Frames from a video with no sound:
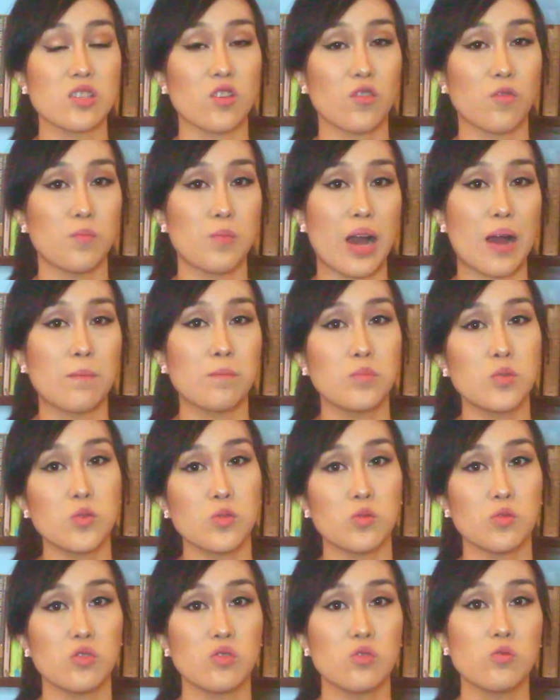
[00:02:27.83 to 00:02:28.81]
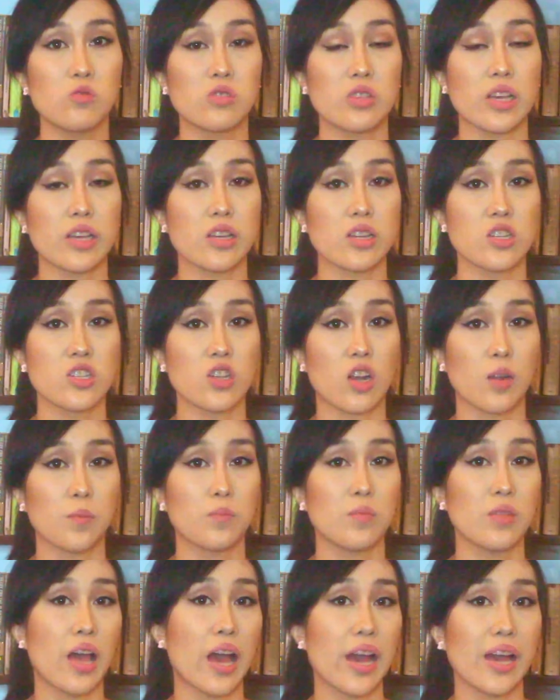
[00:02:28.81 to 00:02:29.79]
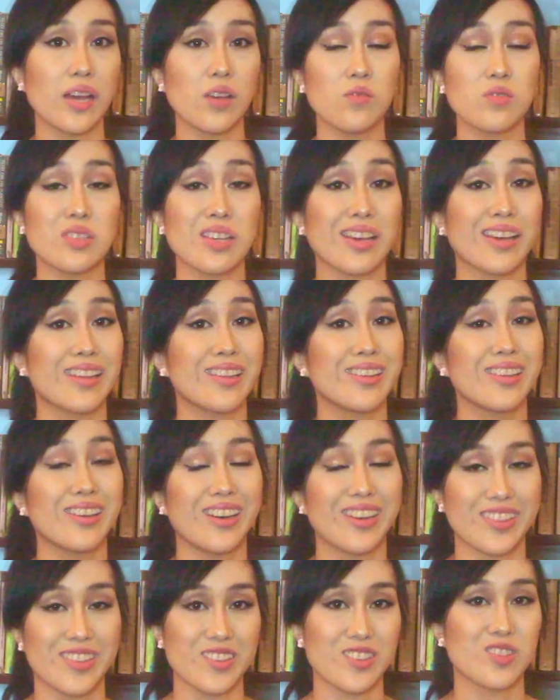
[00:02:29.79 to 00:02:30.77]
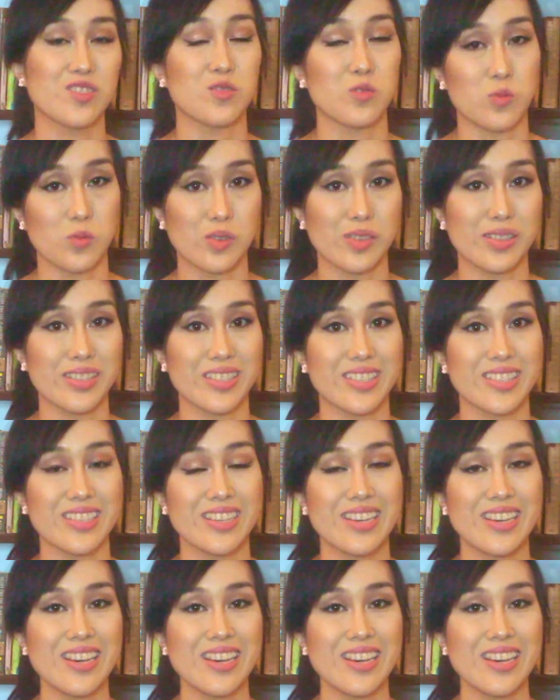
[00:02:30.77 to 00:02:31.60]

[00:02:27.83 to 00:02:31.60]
of bamboo using sharp knives and other tools.